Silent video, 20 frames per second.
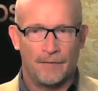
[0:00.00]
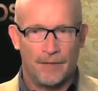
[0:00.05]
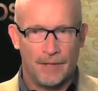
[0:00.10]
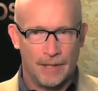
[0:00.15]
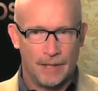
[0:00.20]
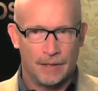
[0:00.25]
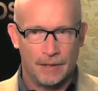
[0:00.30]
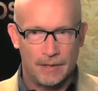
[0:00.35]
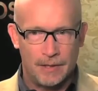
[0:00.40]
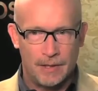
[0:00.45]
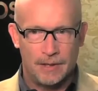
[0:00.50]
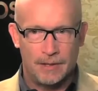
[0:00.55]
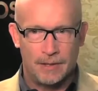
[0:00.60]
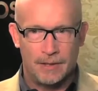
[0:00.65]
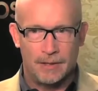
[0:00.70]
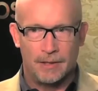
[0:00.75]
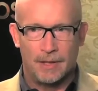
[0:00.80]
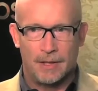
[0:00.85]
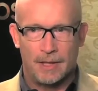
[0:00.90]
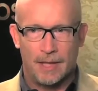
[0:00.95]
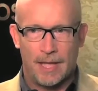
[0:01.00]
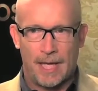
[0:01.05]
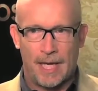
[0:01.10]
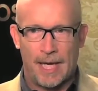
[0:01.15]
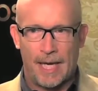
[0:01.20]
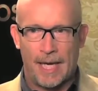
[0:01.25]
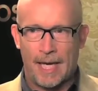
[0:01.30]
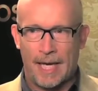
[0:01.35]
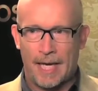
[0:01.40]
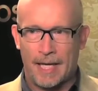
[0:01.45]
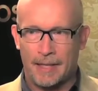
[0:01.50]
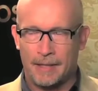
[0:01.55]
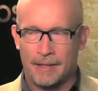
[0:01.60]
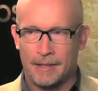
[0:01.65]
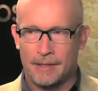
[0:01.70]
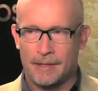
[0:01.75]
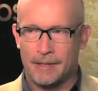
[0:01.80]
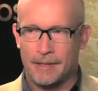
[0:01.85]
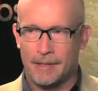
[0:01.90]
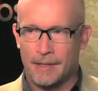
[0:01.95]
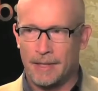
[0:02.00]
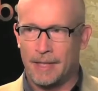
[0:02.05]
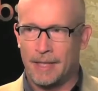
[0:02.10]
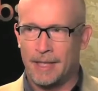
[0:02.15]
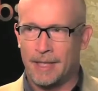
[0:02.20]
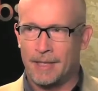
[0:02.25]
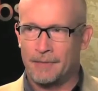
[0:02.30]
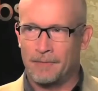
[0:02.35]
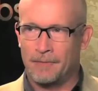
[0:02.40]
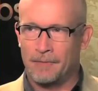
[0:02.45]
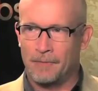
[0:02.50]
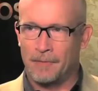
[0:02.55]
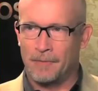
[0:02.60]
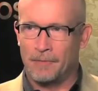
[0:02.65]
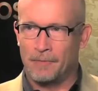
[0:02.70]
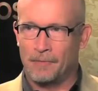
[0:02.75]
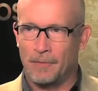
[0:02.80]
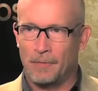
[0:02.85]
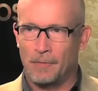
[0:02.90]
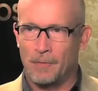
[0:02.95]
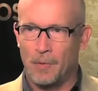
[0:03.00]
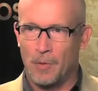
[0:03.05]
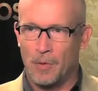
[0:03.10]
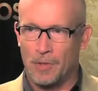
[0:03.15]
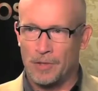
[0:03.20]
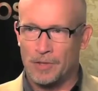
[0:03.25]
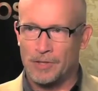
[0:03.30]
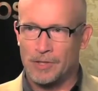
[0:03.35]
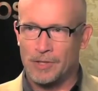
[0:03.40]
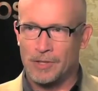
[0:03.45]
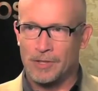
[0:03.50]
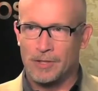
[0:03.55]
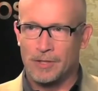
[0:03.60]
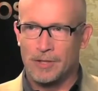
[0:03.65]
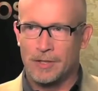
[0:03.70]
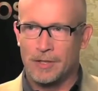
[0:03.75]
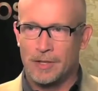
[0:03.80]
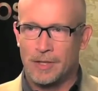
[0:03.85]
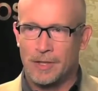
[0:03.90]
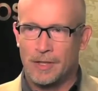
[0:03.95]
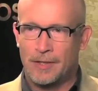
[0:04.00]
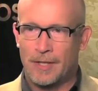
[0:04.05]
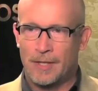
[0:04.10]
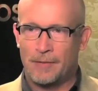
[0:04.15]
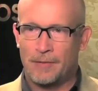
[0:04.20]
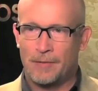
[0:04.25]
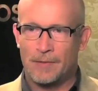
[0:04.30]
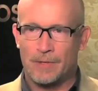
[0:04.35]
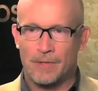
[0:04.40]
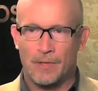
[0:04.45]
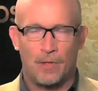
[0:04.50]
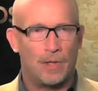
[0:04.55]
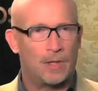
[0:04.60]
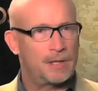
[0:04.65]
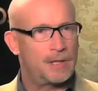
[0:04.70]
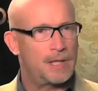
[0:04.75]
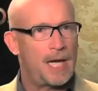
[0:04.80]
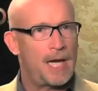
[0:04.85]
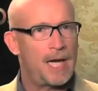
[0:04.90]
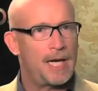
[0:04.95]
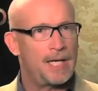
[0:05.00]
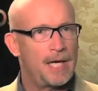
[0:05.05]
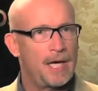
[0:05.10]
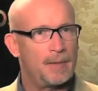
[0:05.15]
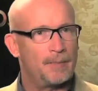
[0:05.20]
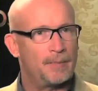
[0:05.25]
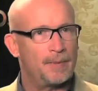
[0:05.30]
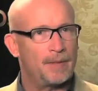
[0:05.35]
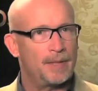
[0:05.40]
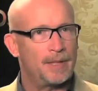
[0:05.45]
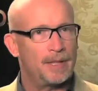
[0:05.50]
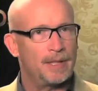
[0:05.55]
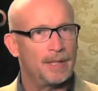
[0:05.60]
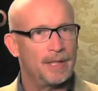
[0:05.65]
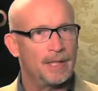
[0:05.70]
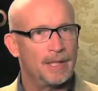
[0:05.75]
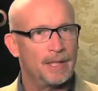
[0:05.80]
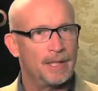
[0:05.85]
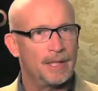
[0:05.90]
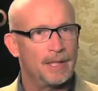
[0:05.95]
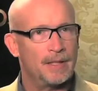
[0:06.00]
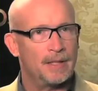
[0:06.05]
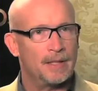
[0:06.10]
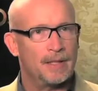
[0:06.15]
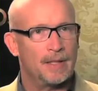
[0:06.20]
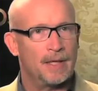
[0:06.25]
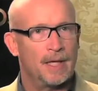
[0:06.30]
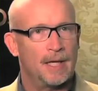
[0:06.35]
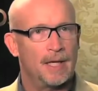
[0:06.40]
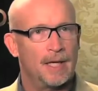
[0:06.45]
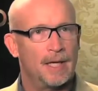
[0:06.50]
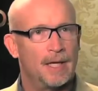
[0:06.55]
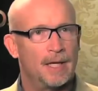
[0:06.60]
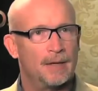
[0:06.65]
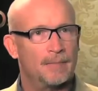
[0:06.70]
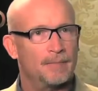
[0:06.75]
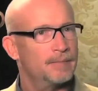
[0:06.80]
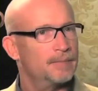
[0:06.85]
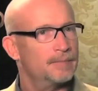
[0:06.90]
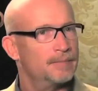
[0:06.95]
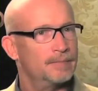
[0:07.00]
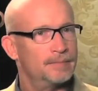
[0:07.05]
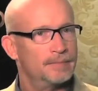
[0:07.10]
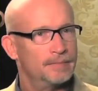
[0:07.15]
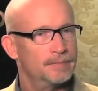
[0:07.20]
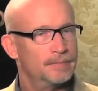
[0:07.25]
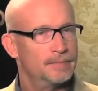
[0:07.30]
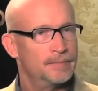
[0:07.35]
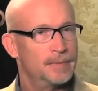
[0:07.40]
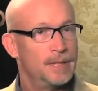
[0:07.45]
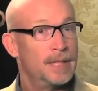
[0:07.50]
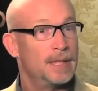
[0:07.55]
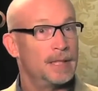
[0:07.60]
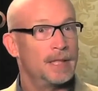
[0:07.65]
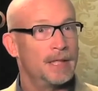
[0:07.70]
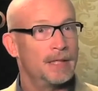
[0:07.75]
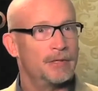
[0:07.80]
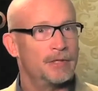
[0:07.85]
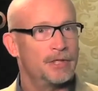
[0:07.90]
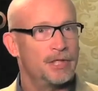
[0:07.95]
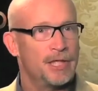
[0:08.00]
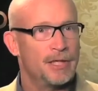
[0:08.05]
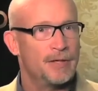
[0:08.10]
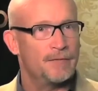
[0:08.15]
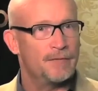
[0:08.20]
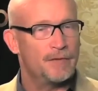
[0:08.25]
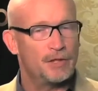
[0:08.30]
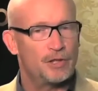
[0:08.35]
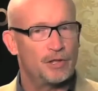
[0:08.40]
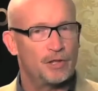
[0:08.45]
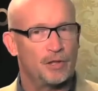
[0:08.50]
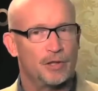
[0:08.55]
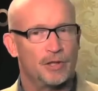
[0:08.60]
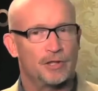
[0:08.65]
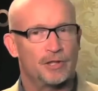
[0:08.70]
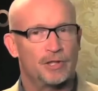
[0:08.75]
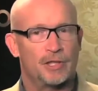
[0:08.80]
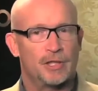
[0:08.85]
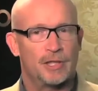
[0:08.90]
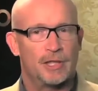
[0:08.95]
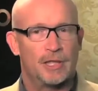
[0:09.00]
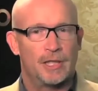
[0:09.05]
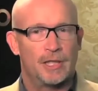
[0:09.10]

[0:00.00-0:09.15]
guilt and remorse that was all tied up in the liturgy of the church,